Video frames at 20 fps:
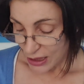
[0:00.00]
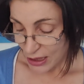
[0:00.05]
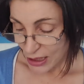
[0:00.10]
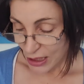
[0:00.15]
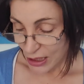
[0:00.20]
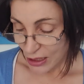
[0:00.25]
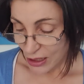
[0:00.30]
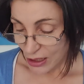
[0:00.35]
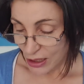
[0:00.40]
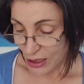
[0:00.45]

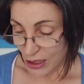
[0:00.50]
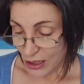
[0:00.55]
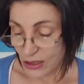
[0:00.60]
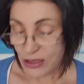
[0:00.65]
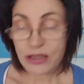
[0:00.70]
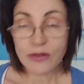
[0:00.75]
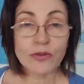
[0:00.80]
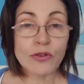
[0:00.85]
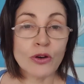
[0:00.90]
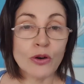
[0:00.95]
There
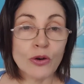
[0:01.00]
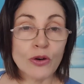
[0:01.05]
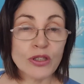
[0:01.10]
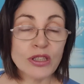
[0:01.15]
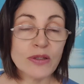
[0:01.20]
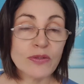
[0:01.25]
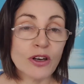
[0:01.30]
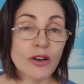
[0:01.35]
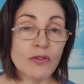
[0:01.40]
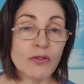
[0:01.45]
is, of
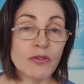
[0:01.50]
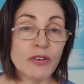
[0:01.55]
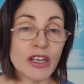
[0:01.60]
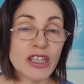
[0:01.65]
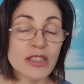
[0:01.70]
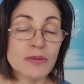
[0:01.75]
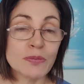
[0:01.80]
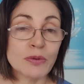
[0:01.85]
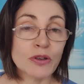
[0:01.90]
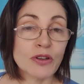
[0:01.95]
course, I've got
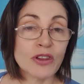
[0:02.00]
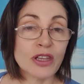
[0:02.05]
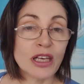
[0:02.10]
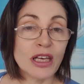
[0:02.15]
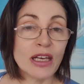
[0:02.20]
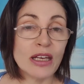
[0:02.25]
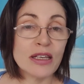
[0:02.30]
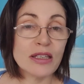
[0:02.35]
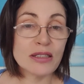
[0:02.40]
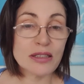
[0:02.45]
Facebook
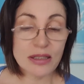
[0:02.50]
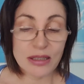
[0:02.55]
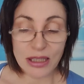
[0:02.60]
there.